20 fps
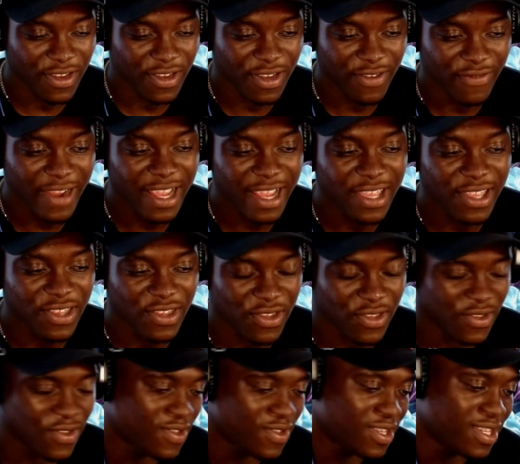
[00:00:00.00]

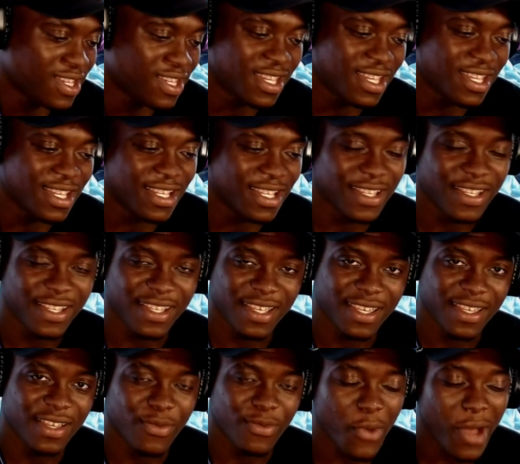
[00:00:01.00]

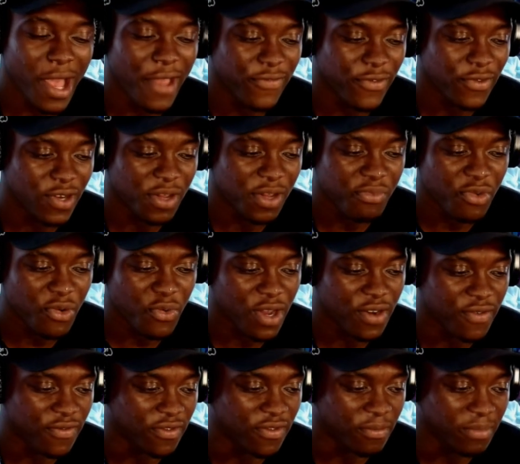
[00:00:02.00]
waifu number
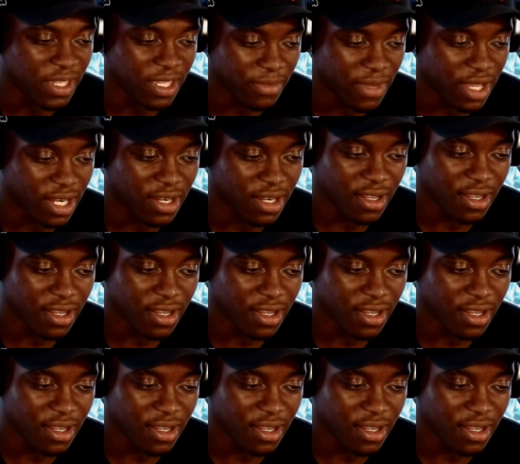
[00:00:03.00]
one for me, man.